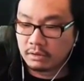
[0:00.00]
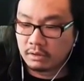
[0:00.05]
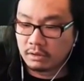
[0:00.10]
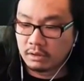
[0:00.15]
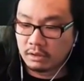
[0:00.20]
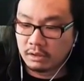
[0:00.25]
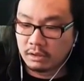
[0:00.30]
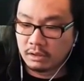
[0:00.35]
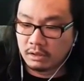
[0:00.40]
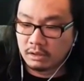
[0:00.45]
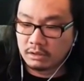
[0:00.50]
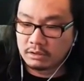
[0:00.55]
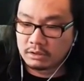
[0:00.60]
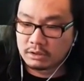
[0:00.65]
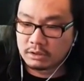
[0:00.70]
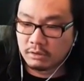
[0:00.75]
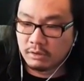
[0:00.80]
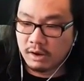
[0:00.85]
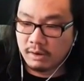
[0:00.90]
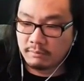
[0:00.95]
Uh,
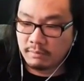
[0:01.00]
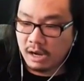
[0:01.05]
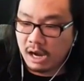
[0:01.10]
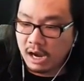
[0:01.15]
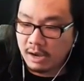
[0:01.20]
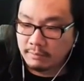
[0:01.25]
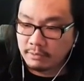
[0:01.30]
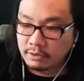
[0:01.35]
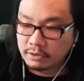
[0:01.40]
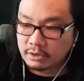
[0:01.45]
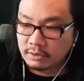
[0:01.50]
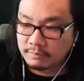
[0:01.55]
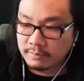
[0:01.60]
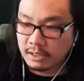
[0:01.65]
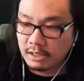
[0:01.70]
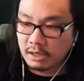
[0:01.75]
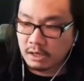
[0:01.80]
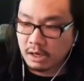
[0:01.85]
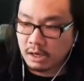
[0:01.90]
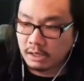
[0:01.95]
so I'm I'm used to
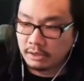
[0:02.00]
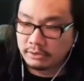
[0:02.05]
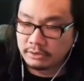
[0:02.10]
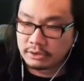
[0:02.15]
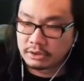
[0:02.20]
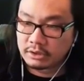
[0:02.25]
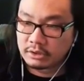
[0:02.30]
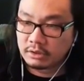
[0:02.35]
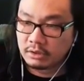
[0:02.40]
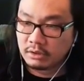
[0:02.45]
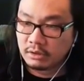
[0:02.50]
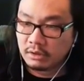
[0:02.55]
big cons,